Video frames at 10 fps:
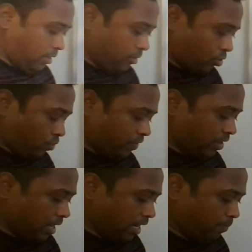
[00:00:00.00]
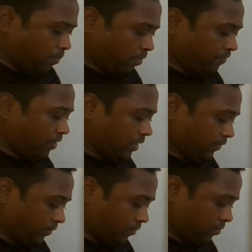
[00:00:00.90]
So with the help of
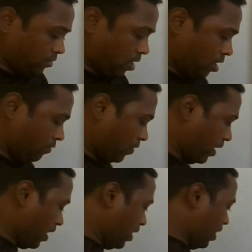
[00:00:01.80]
this, now we can